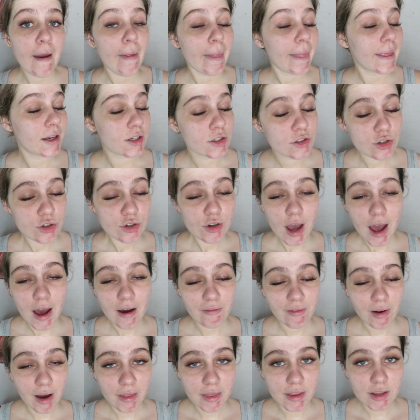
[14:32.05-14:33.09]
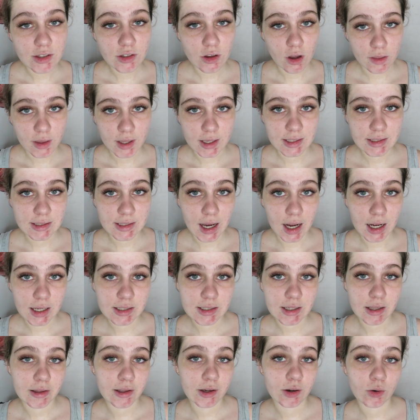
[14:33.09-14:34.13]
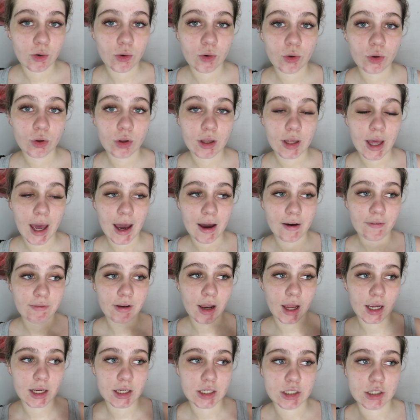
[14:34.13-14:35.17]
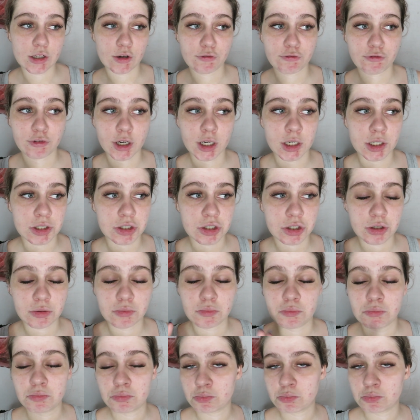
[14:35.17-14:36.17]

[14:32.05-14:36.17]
They do have others on their site and they all have like different